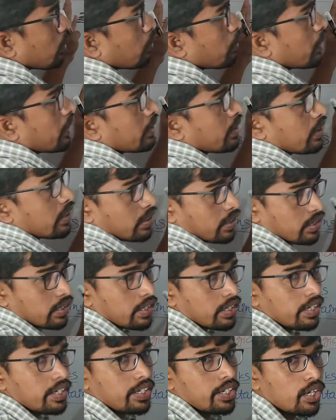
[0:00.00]
separated
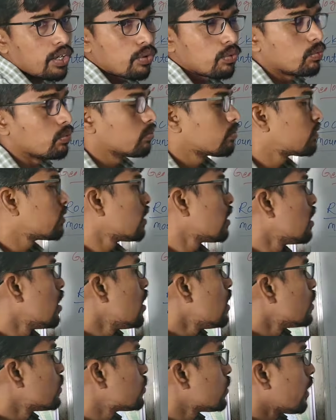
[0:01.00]
right now.
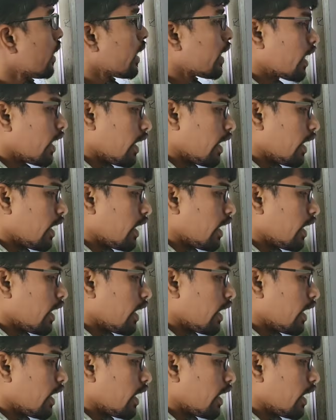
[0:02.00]
So